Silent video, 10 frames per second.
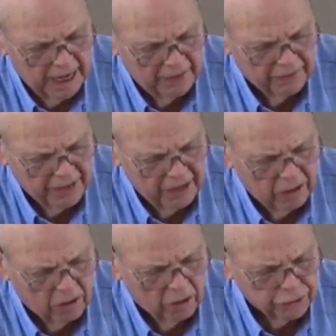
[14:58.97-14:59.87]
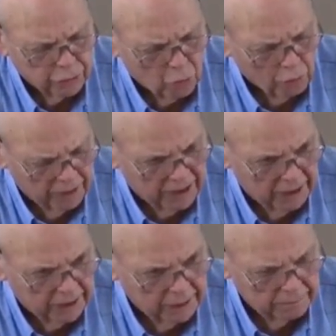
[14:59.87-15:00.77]
and thou art
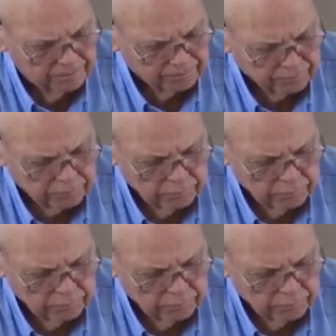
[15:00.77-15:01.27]
tormented. Mm.